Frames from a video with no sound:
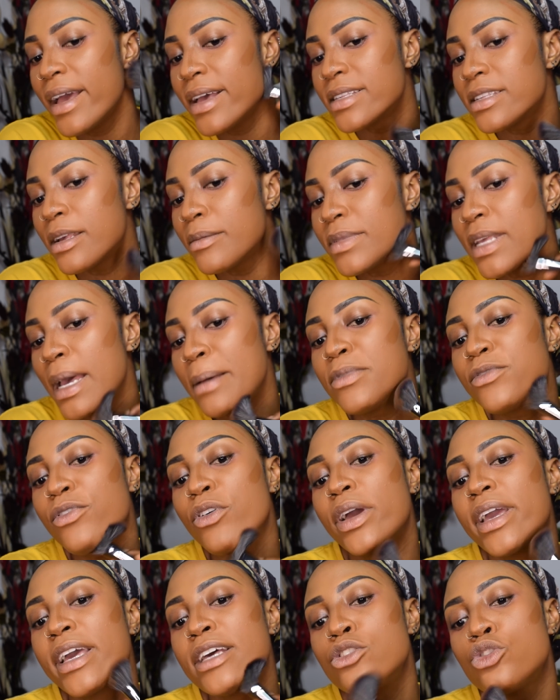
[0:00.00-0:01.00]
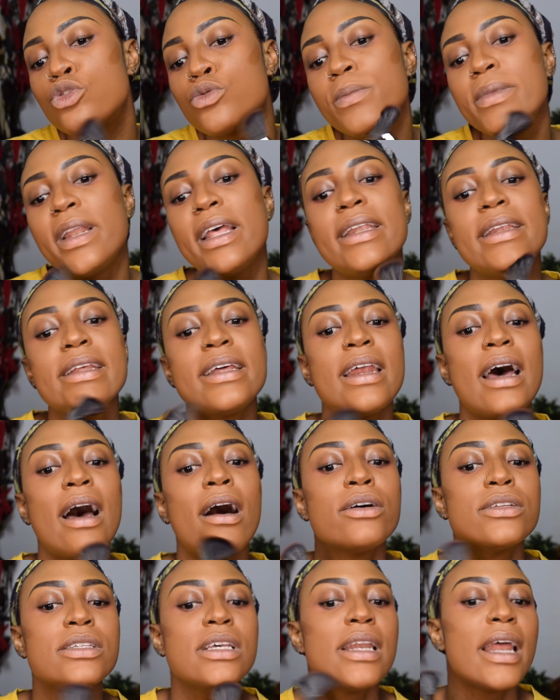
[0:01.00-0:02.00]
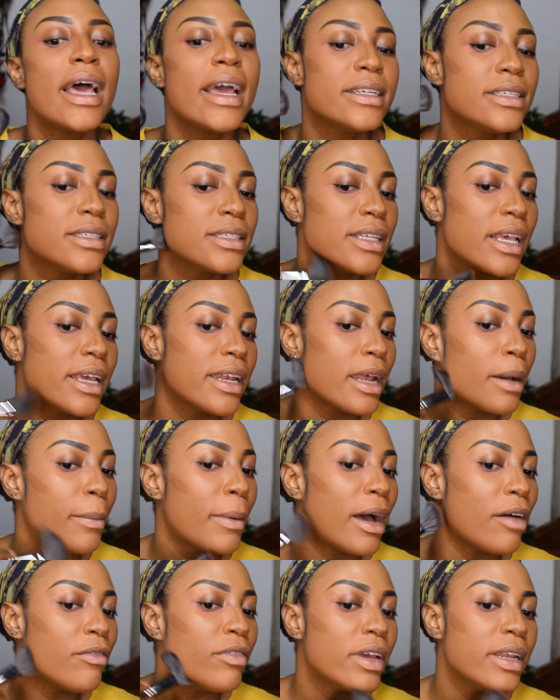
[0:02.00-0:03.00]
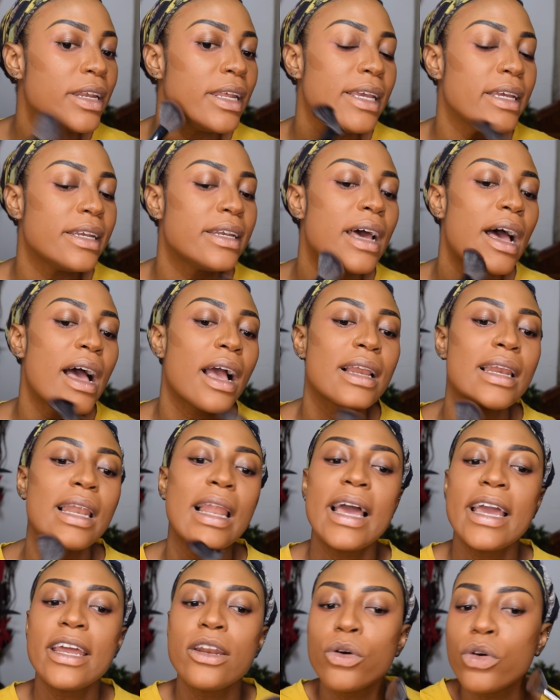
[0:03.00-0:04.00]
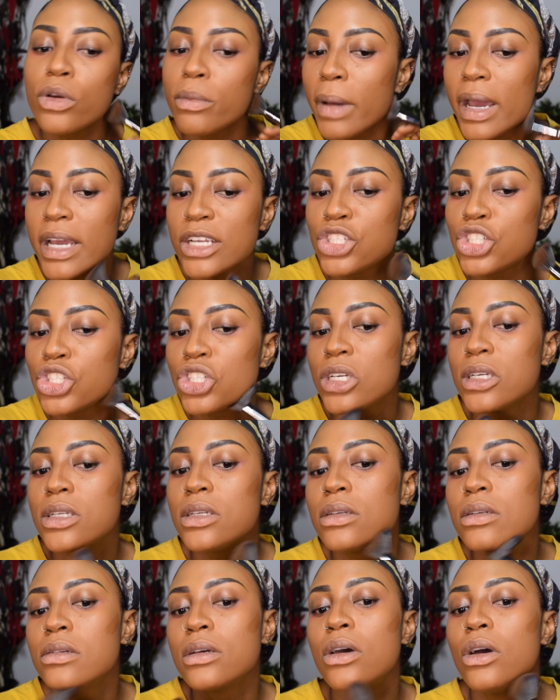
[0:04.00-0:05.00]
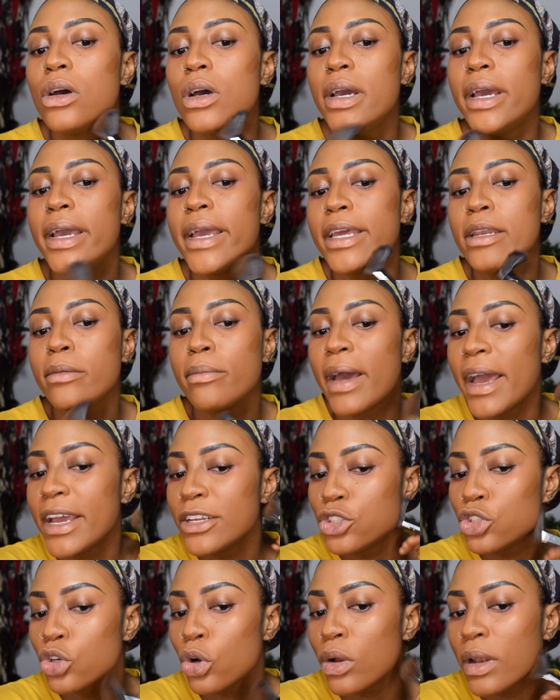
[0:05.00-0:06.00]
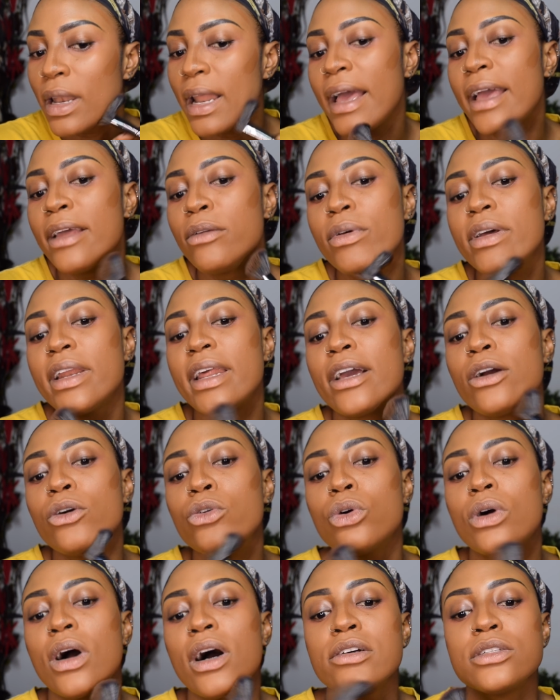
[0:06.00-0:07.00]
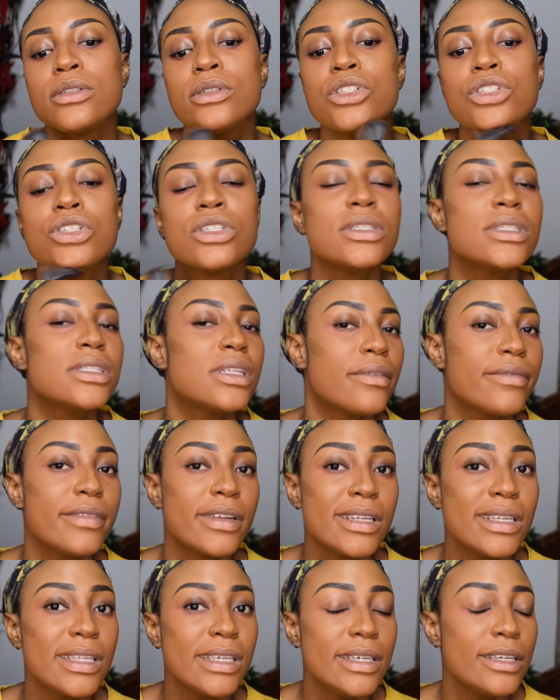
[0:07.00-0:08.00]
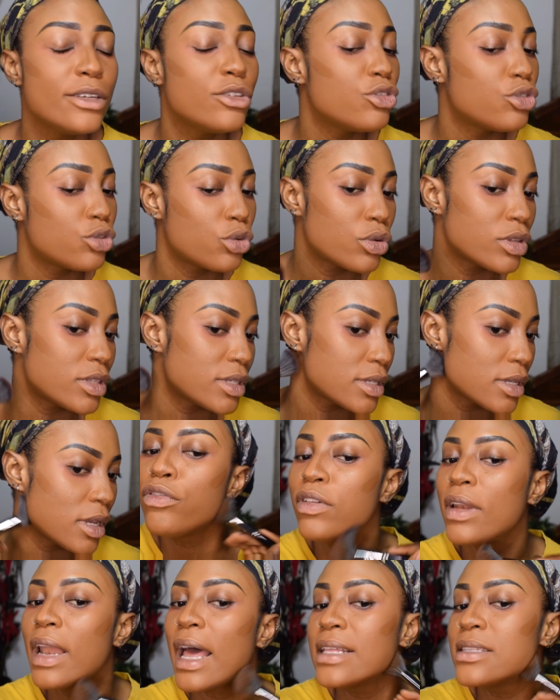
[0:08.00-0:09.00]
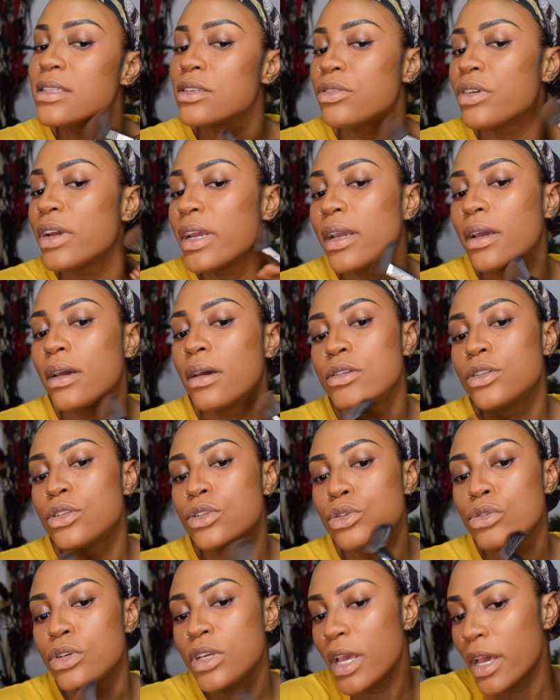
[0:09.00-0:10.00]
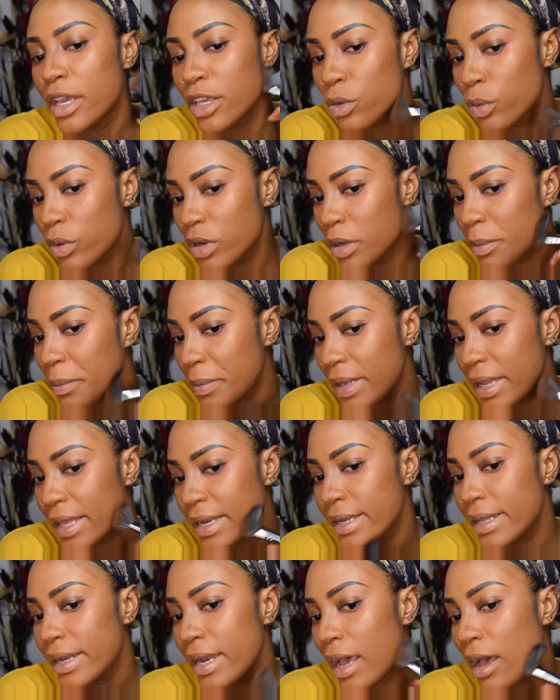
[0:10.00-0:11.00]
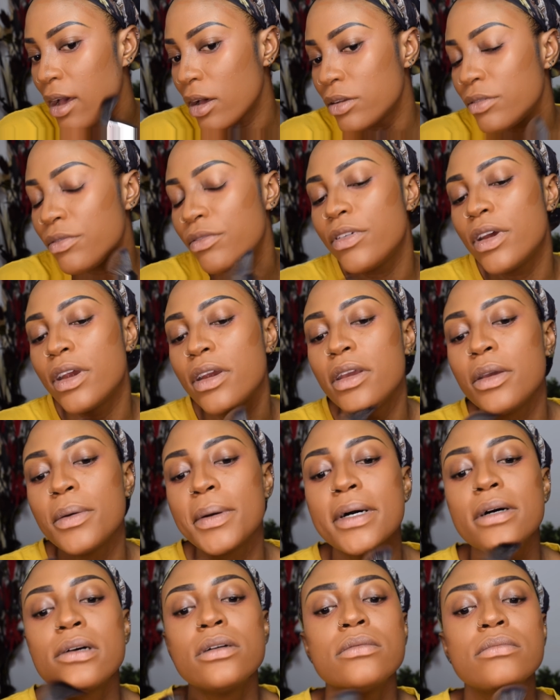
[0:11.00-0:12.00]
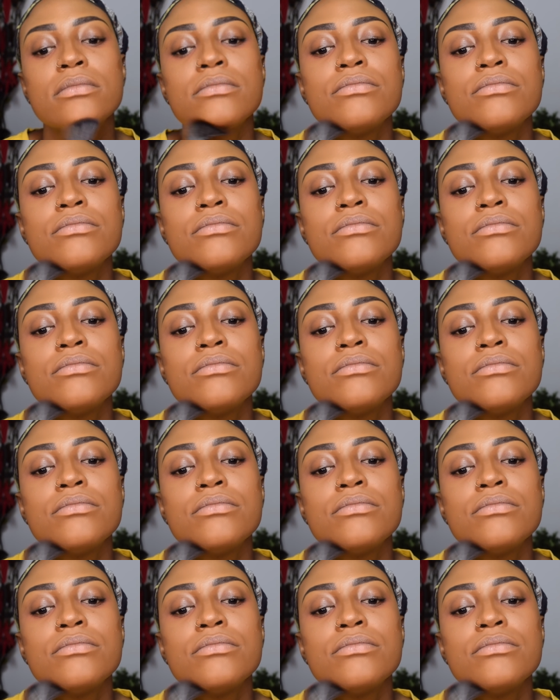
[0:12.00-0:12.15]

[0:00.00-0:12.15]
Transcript: sometimes forget to blend it out and I just end up having a dark line on my chin and my jawline when I go out, which is definitely not flattering. So yeah, you want to blend it out very well.